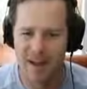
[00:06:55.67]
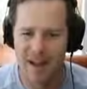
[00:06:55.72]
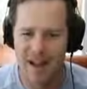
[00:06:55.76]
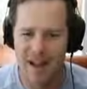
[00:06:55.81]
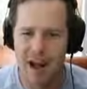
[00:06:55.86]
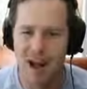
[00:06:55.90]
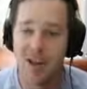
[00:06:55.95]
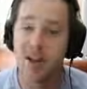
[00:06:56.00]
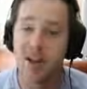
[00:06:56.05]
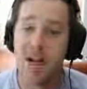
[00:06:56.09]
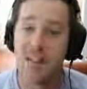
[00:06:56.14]

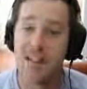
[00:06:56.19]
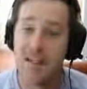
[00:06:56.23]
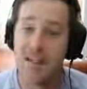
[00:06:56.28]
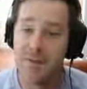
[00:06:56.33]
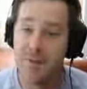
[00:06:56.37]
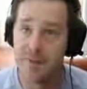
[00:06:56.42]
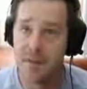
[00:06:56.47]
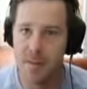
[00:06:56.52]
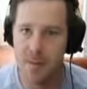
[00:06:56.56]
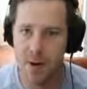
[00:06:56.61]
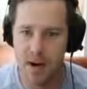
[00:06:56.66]
I'll try and save up
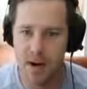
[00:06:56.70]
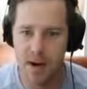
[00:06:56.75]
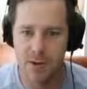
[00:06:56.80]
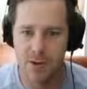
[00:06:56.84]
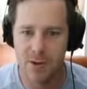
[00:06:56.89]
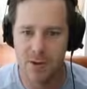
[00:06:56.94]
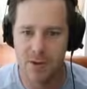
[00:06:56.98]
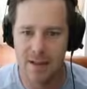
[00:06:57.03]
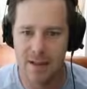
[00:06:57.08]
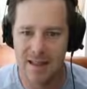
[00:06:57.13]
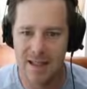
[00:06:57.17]
some money
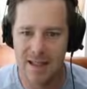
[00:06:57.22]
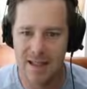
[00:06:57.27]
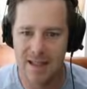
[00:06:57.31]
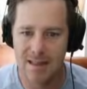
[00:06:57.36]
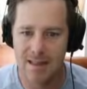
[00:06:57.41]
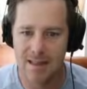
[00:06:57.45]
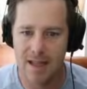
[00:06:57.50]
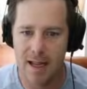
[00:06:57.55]
doing this,